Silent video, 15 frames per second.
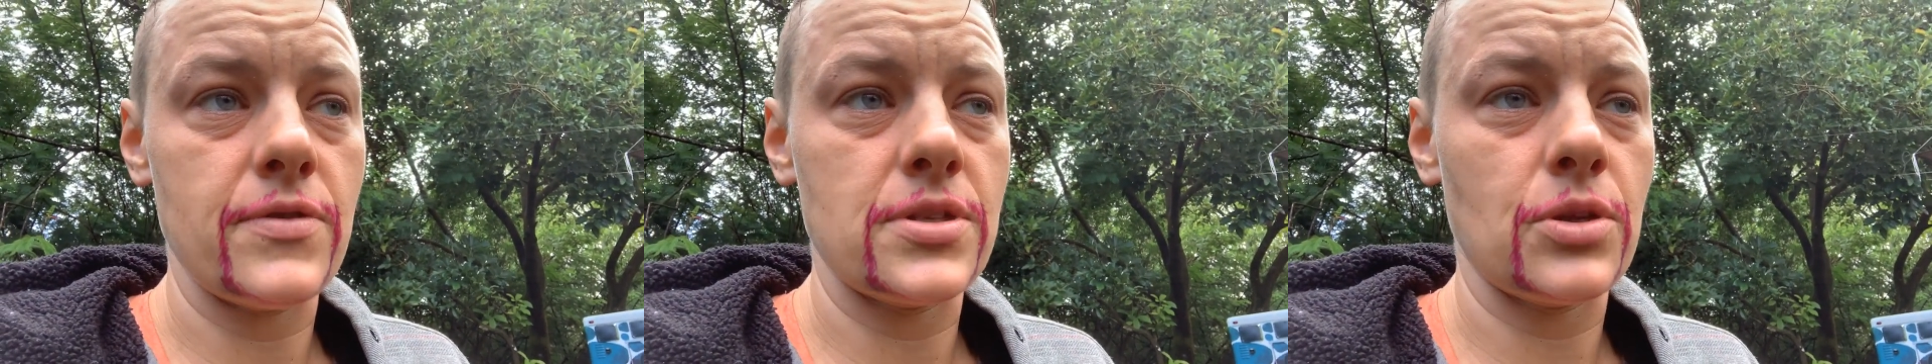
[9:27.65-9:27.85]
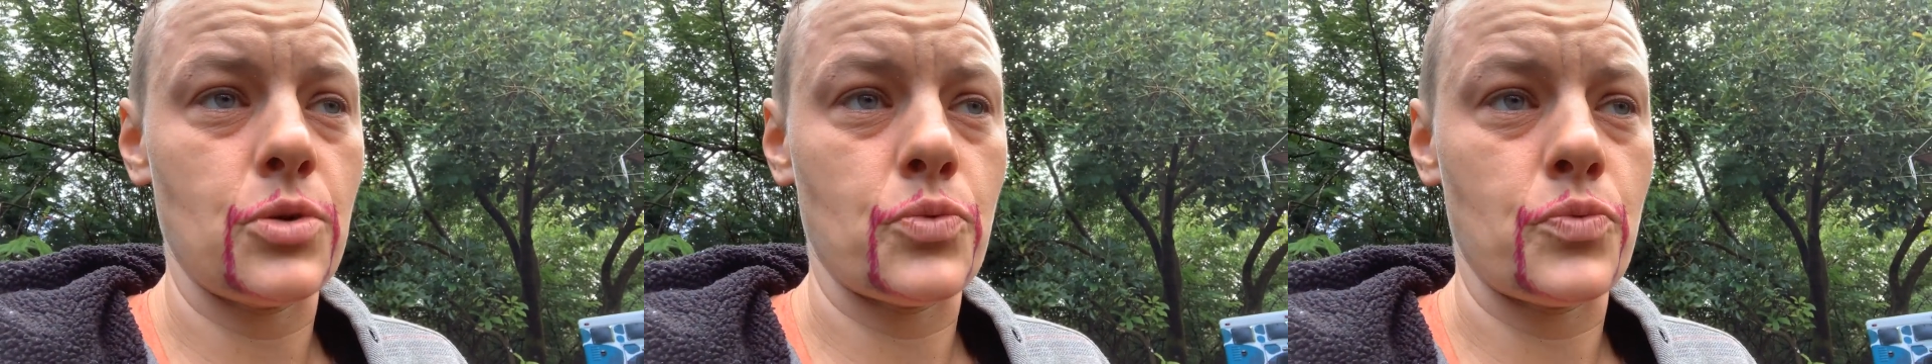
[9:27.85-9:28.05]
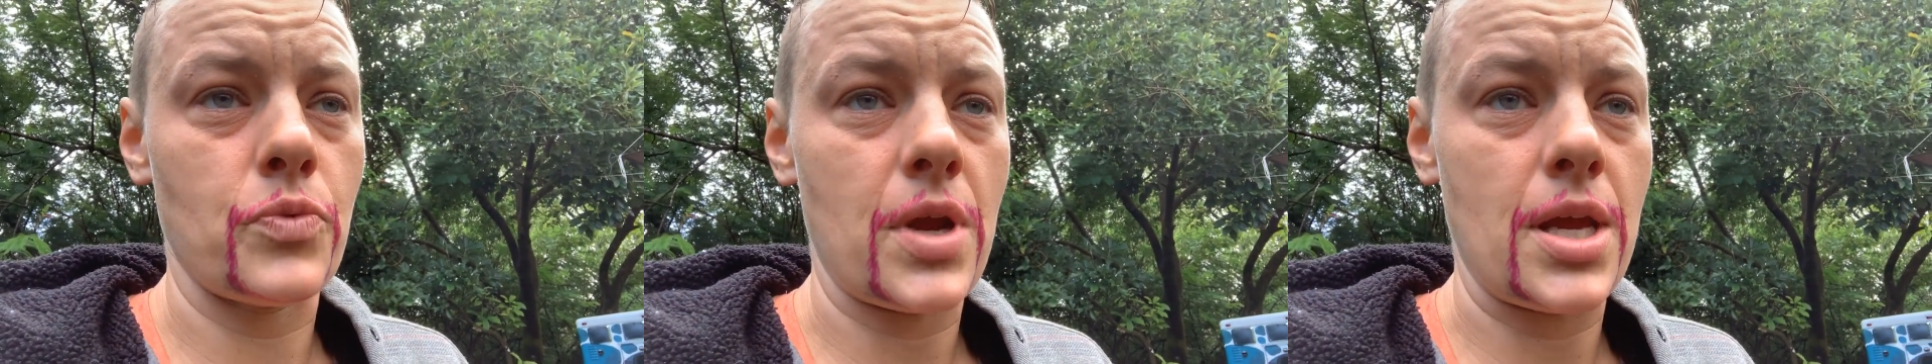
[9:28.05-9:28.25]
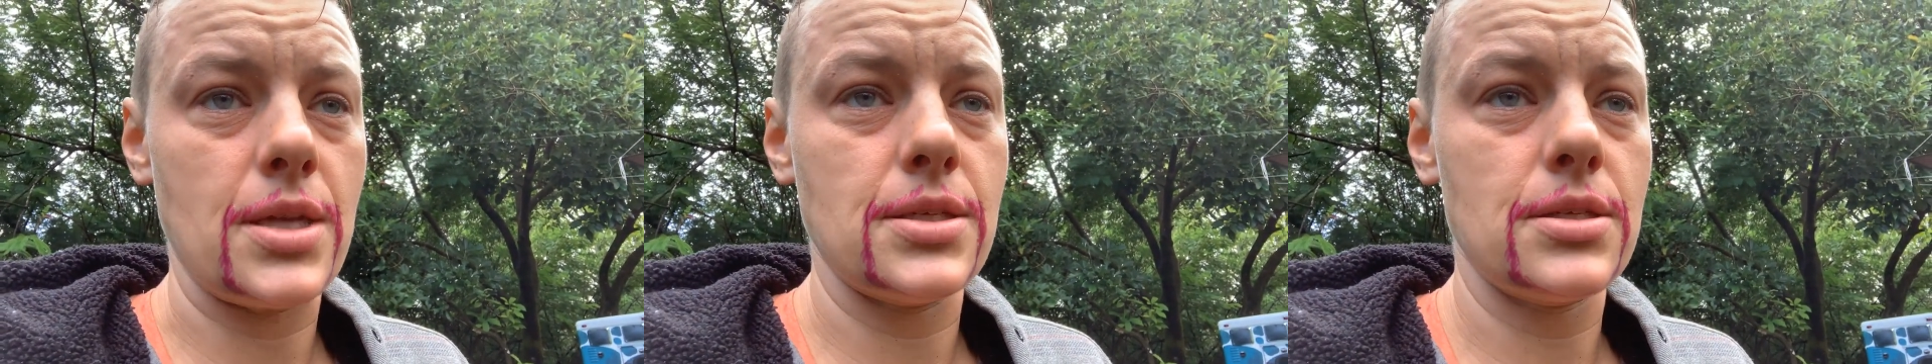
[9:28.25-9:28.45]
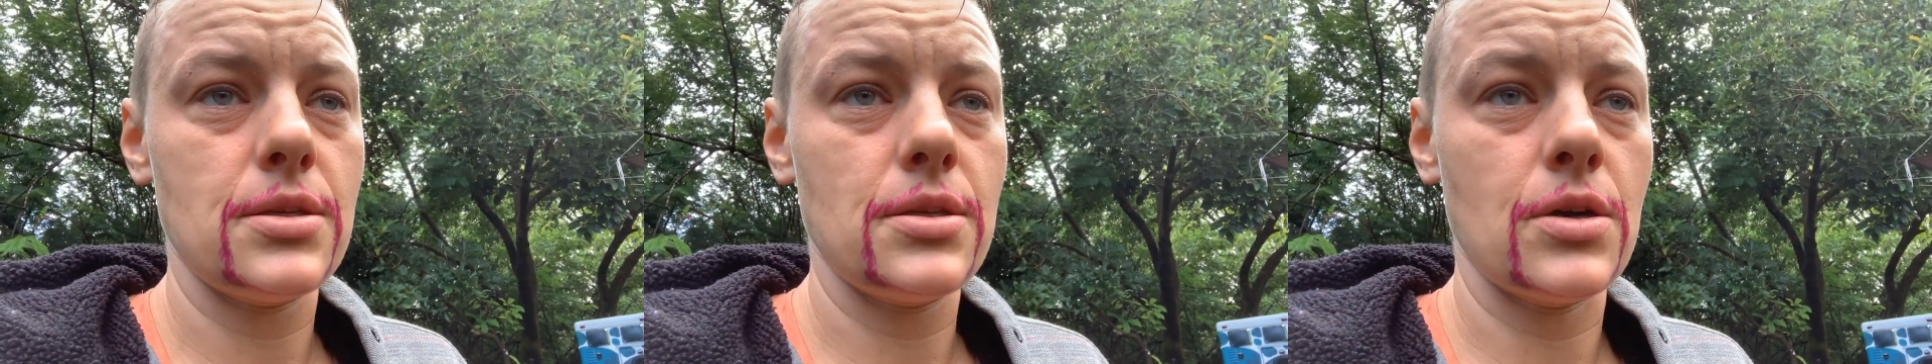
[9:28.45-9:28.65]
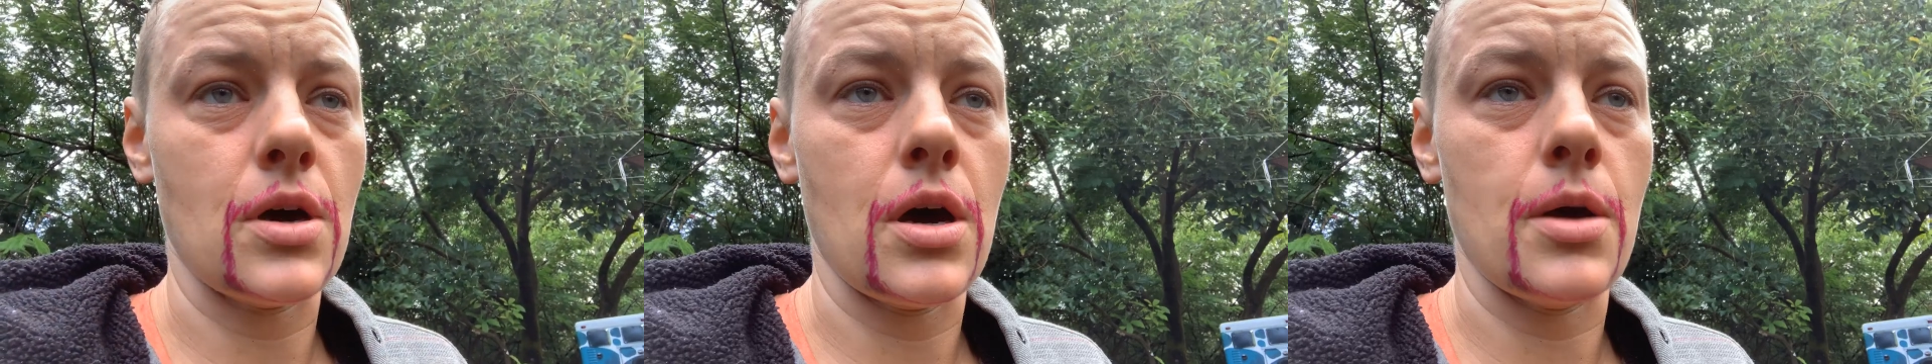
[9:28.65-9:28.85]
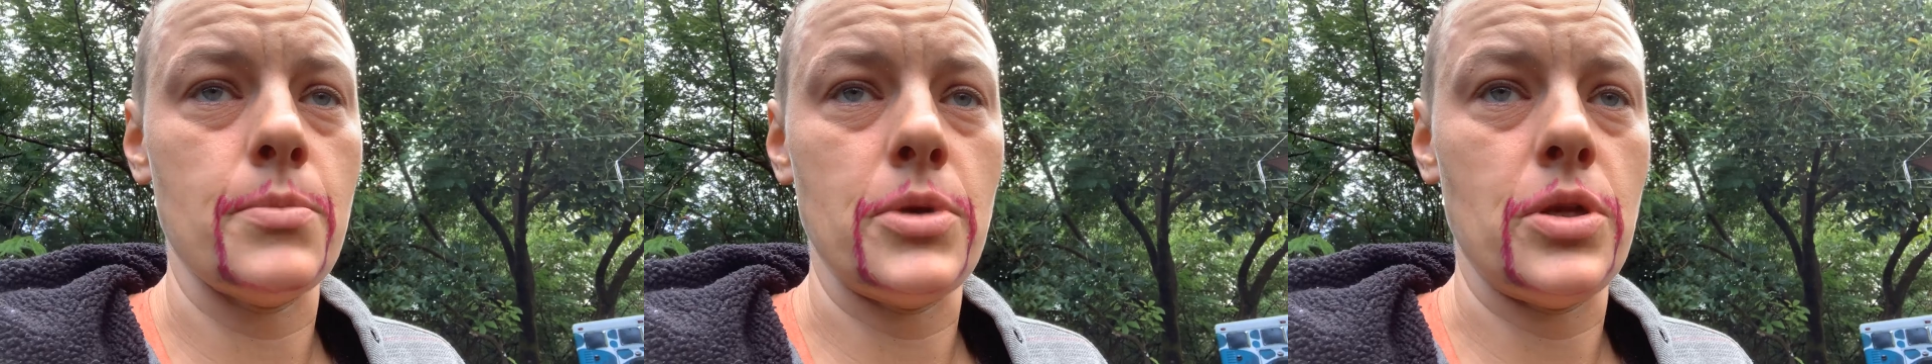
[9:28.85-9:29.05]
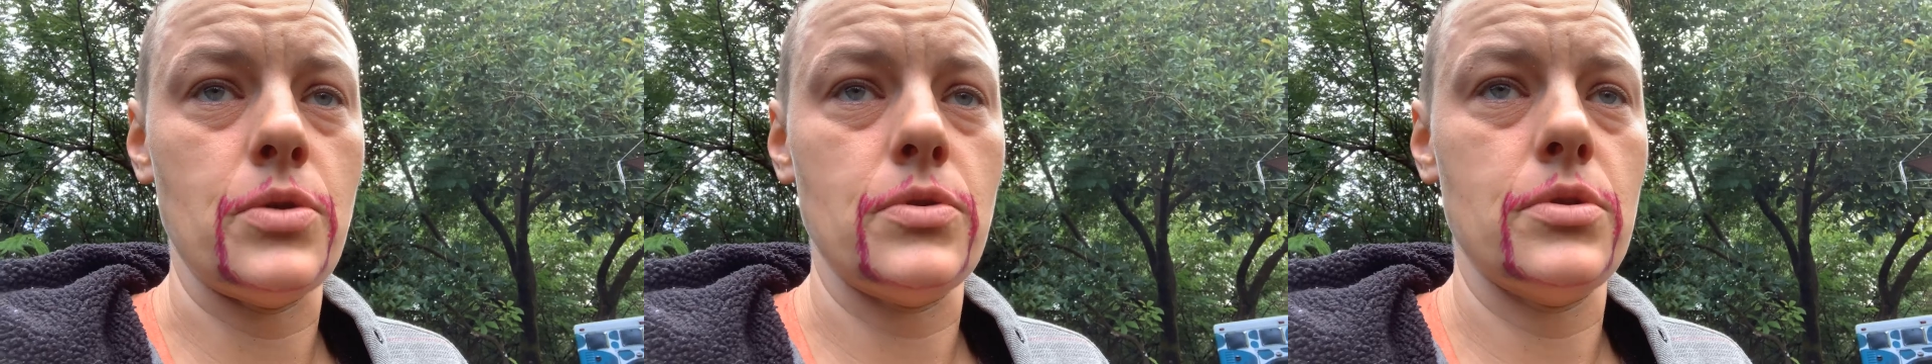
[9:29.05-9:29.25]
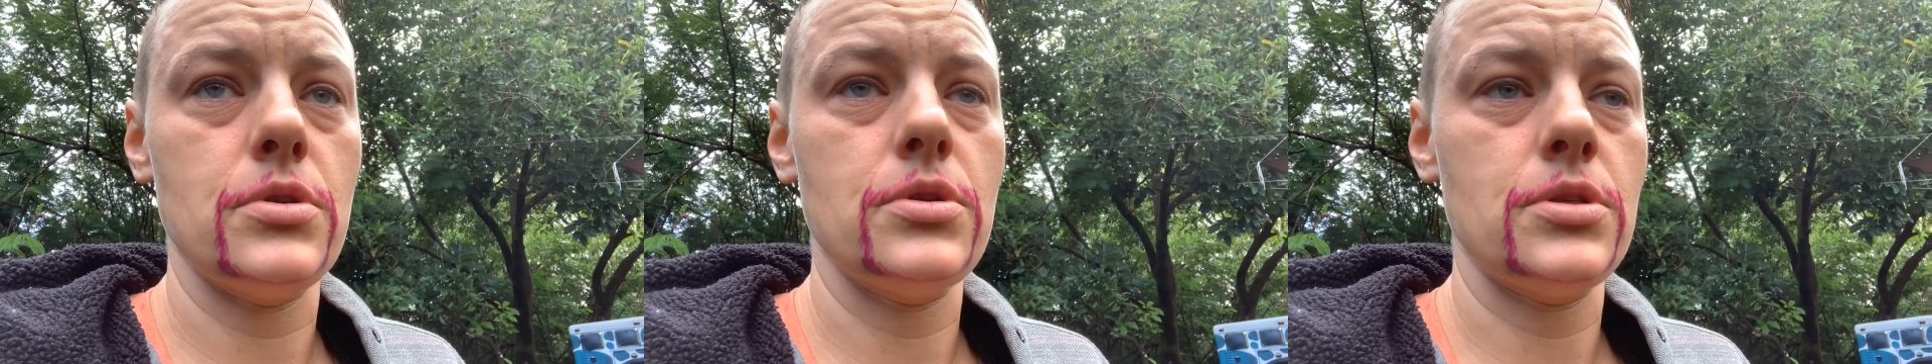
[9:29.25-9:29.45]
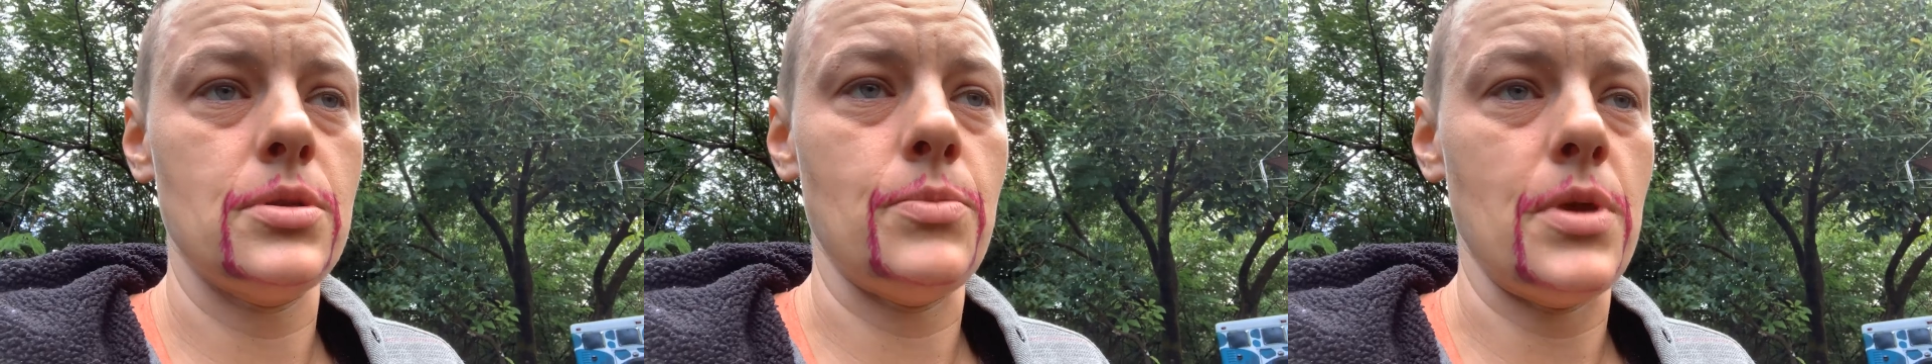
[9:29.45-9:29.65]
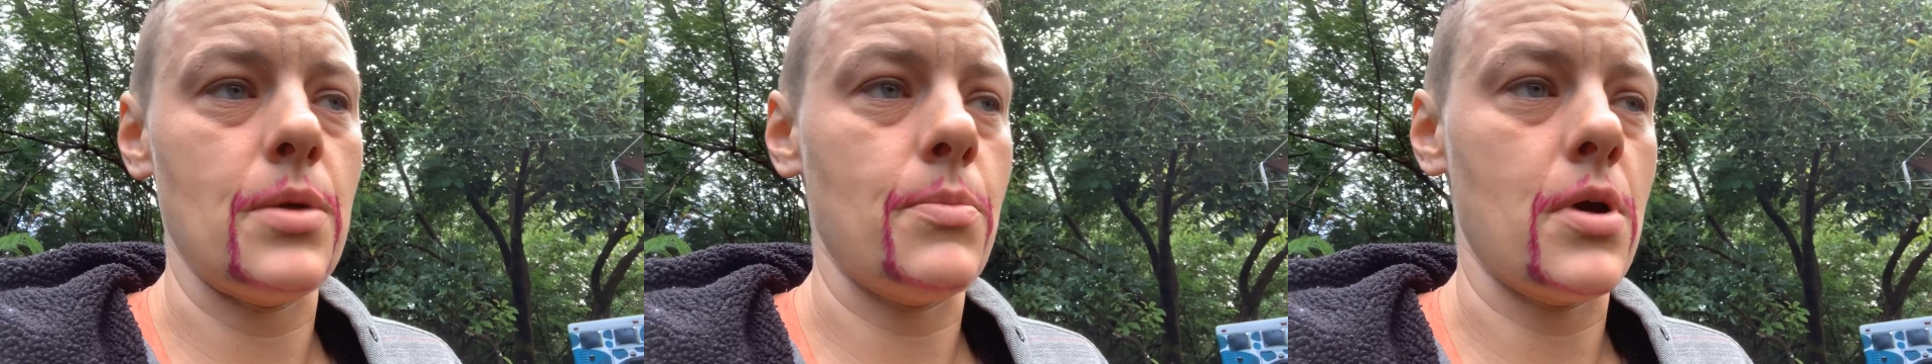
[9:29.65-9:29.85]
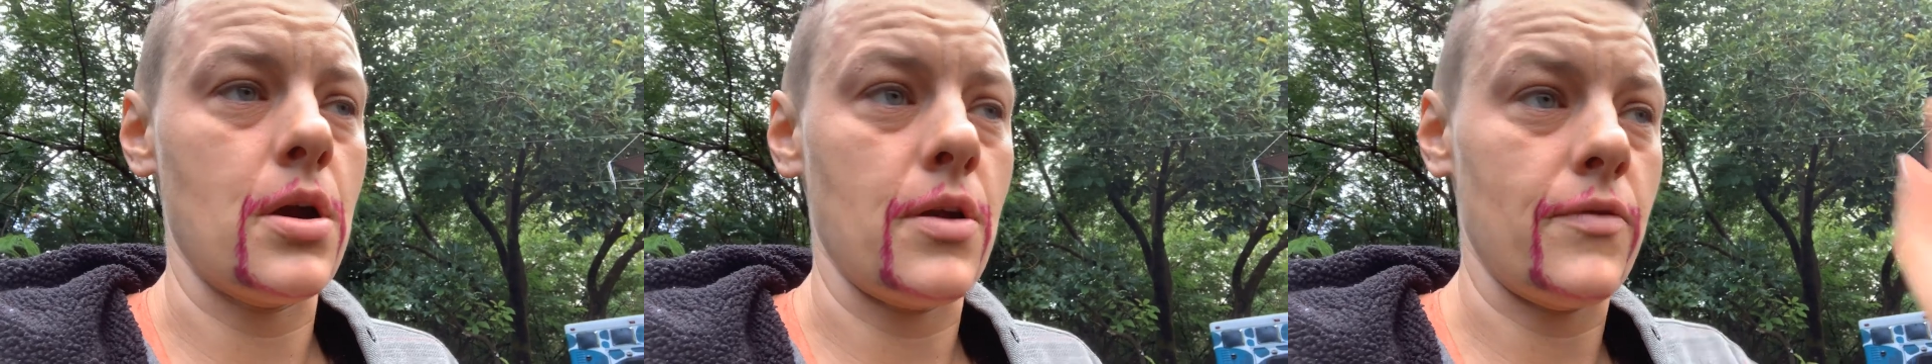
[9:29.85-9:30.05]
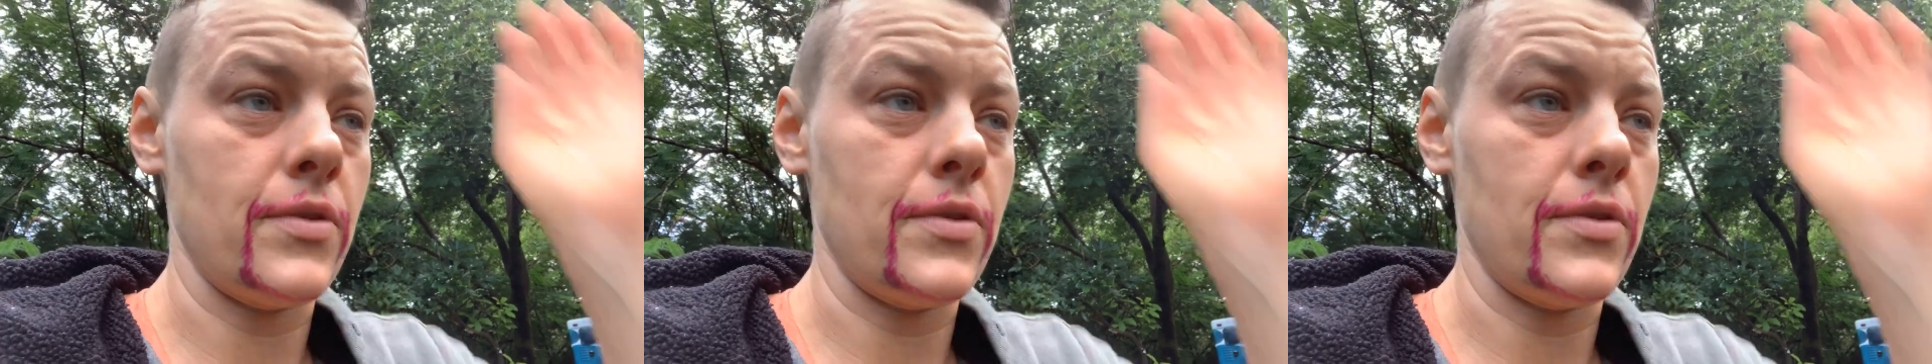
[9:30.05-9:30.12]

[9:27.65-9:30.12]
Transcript: It's a great commune to be a part of.